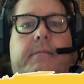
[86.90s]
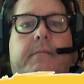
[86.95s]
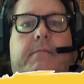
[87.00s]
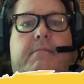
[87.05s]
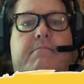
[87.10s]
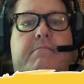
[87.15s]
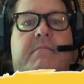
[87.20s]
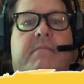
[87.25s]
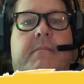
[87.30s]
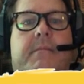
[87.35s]

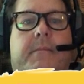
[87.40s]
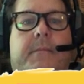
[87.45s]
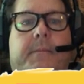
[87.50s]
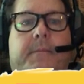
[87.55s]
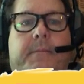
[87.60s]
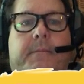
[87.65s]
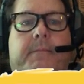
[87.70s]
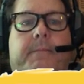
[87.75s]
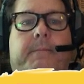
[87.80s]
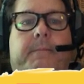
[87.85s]

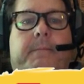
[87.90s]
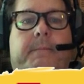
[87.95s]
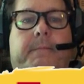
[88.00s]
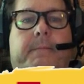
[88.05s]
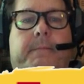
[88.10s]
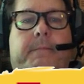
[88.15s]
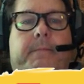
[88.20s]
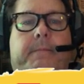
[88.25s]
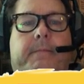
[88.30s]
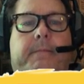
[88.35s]

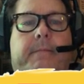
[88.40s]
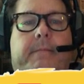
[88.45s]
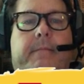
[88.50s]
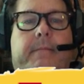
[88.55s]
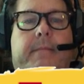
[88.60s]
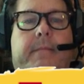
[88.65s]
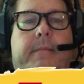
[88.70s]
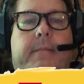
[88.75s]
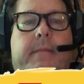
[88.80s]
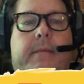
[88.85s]

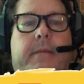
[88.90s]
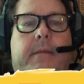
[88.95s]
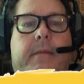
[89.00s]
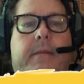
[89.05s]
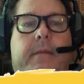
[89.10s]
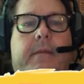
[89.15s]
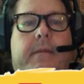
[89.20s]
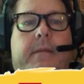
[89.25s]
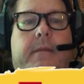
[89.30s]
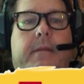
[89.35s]

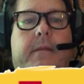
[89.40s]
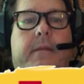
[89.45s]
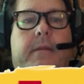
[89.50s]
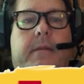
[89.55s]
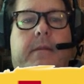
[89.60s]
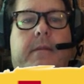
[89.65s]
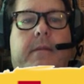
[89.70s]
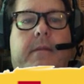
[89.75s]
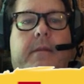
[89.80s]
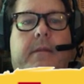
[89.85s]

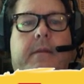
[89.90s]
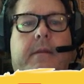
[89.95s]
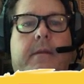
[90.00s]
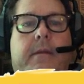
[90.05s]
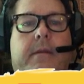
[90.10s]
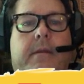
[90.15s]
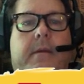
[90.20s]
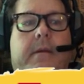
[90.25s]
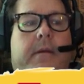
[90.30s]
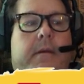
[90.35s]

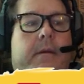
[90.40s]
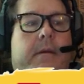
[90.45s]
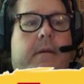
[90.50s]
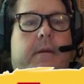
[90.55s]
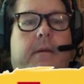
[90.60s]
[no speech]